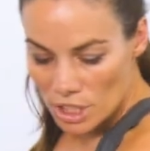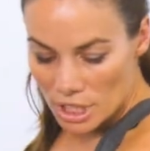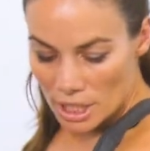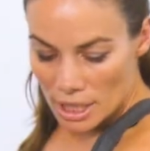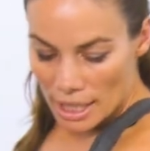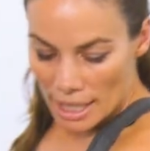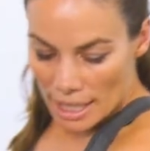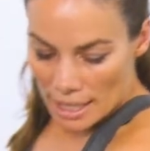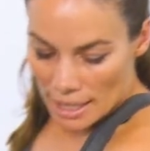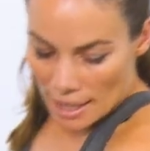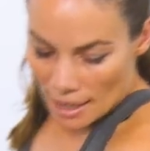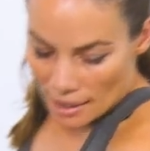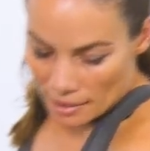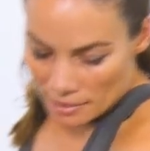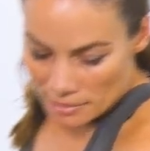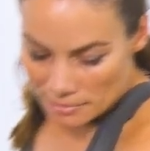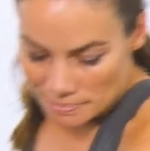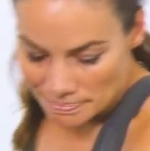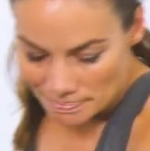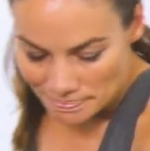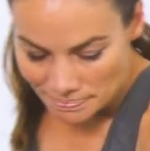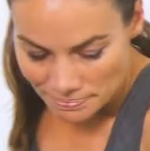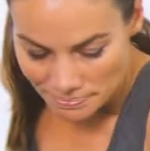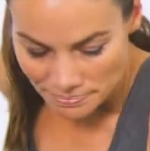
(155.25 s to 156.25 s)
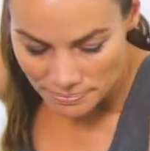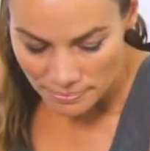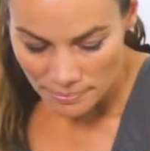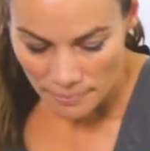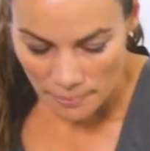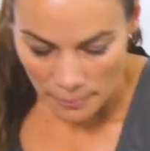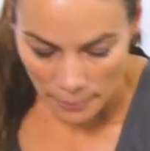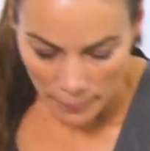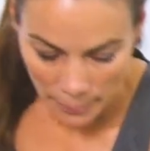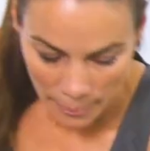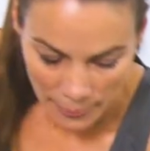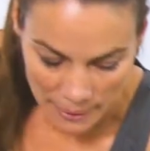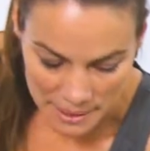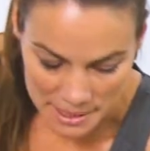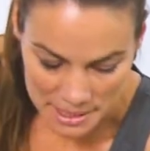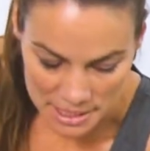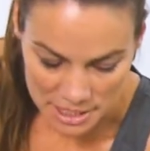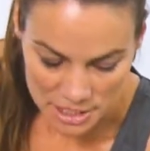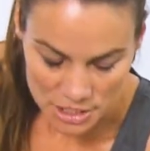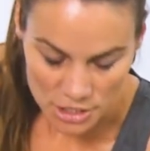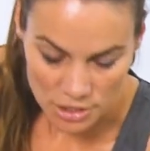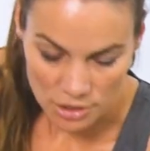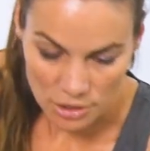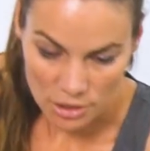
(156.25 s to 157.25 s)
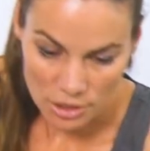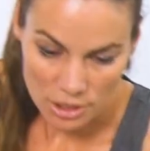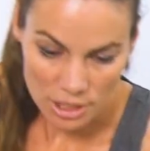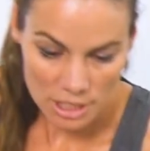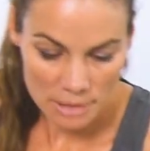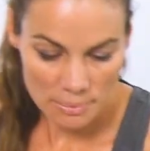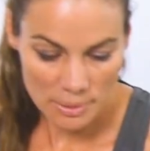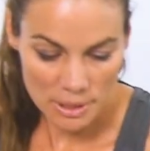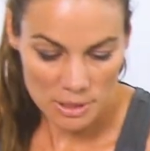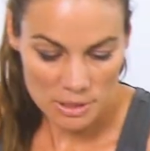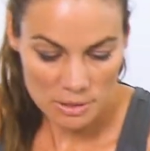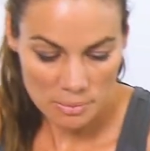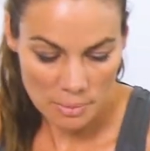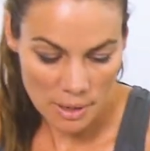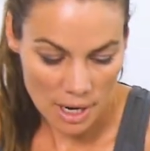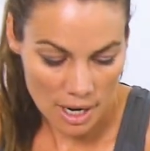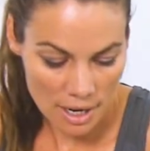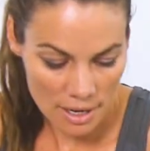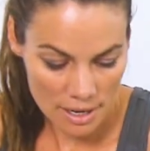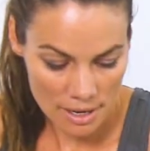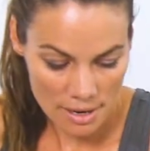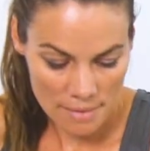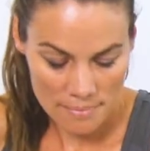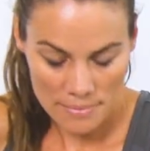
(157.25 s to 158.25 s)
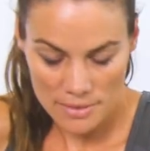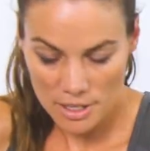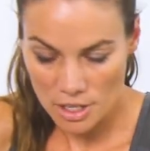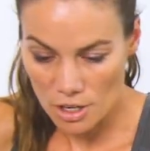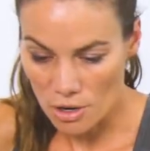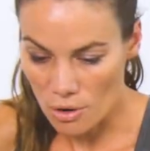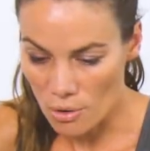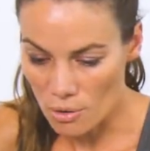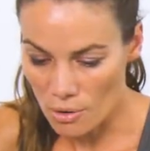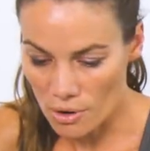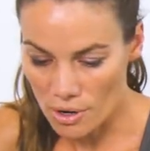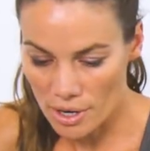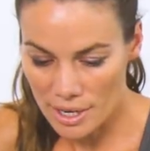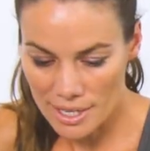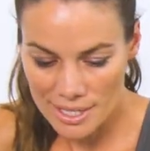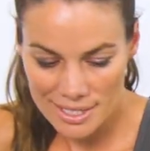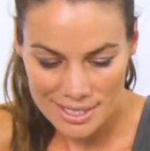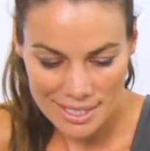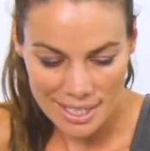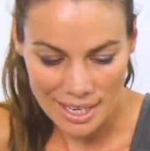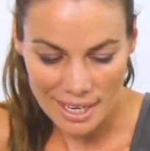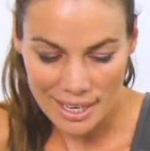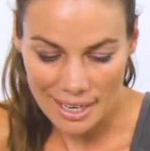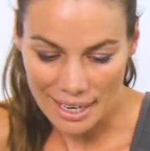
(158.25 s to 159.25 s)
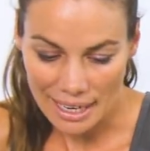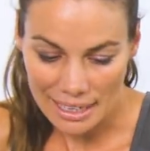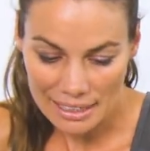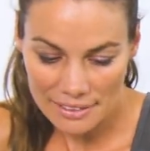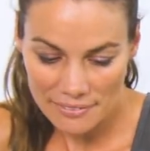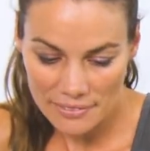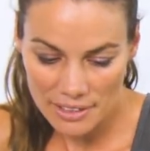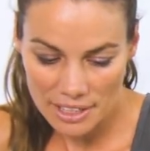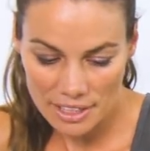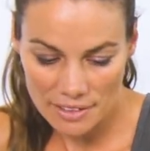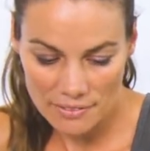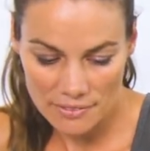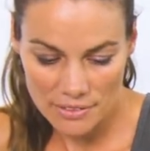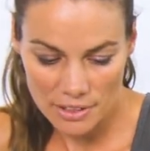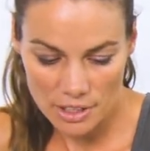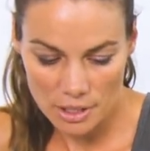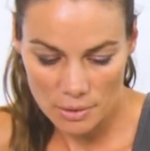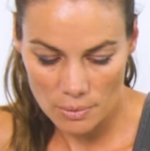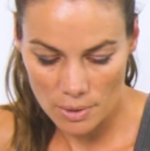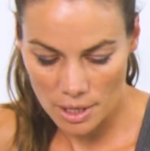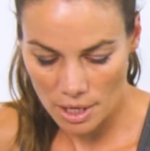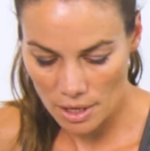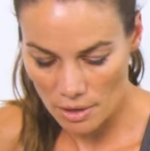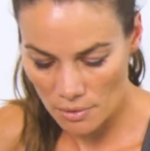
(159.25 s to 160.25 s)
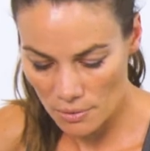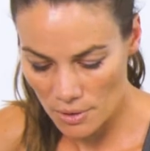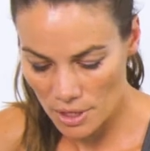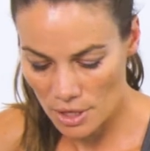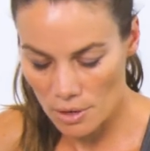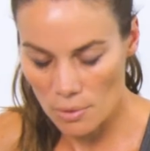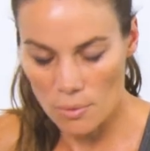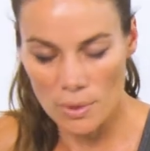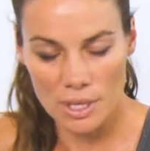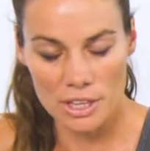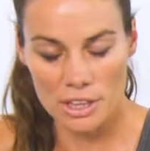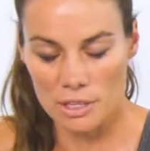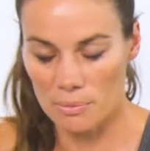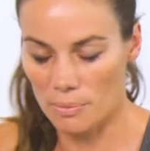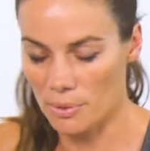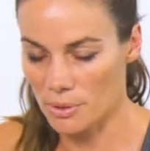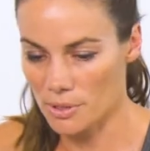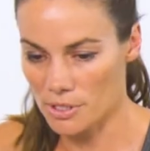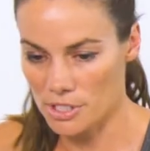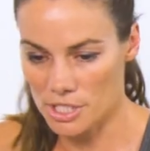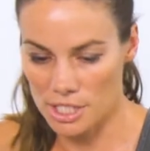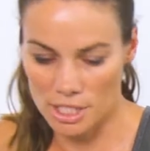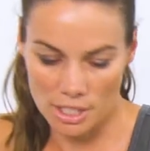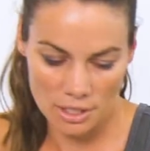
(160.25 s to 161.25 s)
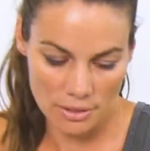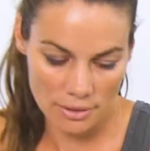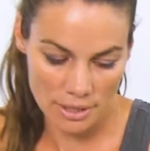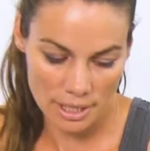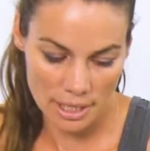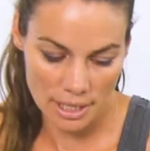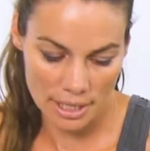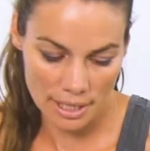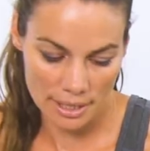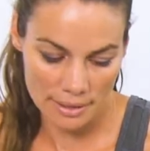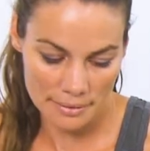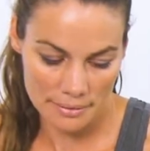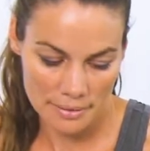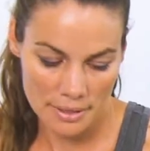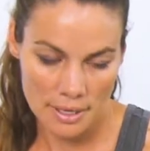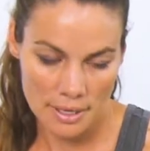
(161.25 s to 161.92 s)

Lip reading: you lay down, since you're early postpartum, the core is not activating very well, and we don't want the bulging going on.